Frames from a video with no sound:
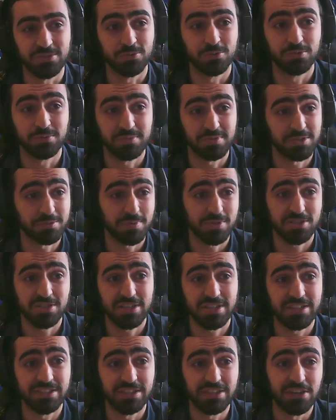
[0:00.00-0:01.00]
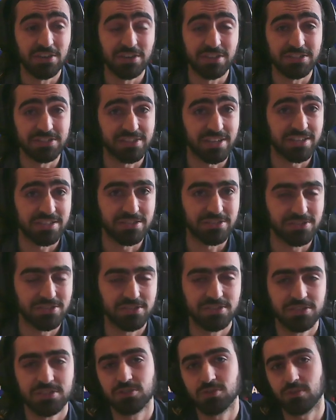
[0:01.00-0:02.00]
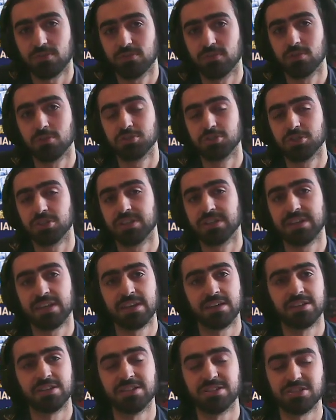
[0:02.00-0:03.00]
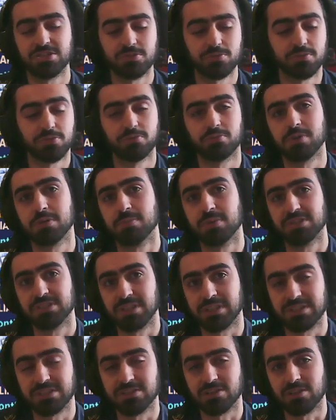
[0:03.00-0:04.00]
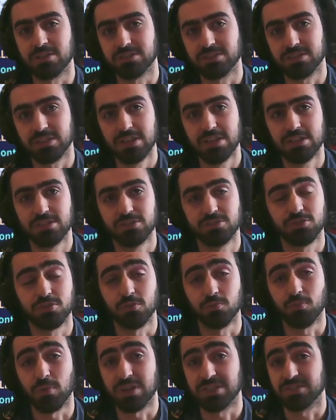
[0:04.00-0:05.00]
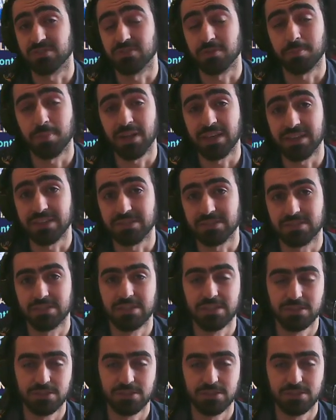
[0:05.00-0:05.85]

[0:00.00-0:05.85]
or especially in the early stages, because the soft launch you're going to get an additional 3 months head start to the rest of the players.